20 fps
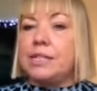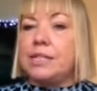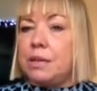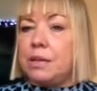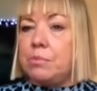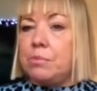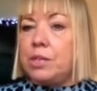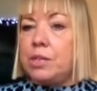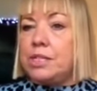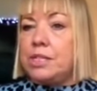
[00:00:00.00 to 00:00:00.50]

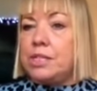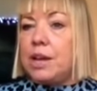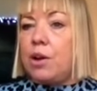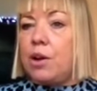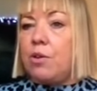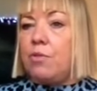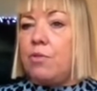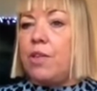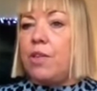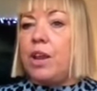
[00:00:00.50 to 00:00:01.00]

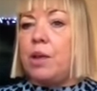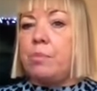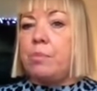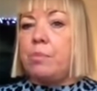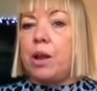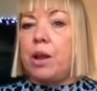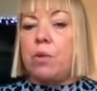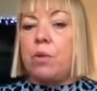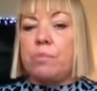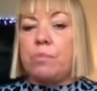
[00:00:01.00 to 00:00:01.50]
myself. Then I'll be
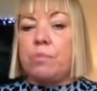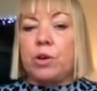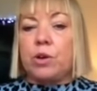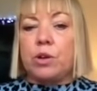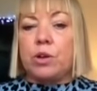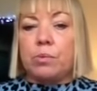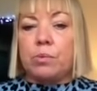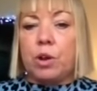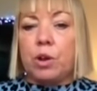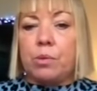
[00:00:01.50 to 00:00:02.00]
like, oh my god,
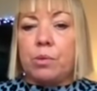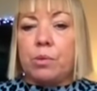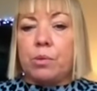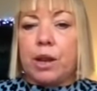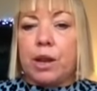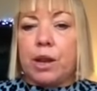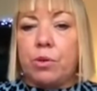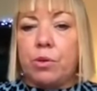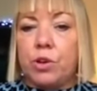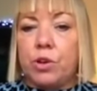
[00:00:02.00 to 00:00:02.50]
I'm gonna be no
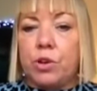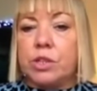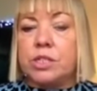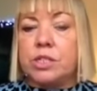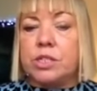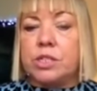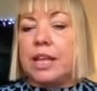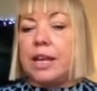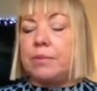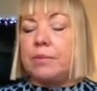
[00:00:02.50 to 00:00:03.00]
good. So
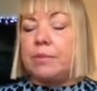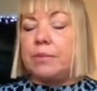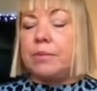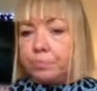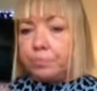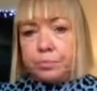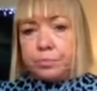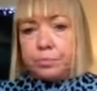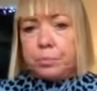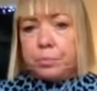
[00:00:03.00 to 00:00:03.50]
then,
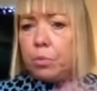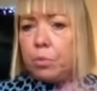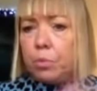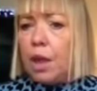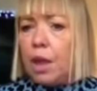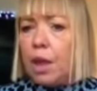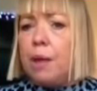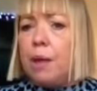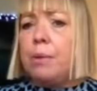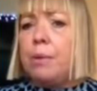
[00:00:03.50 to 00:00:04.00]

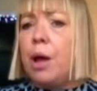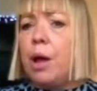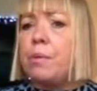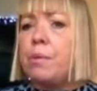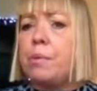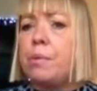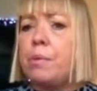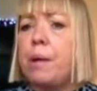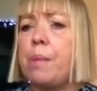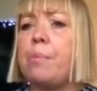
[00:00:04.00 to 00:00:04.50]
and blah blah blah
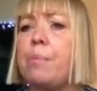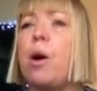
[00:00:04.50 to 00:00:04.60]
blah. But I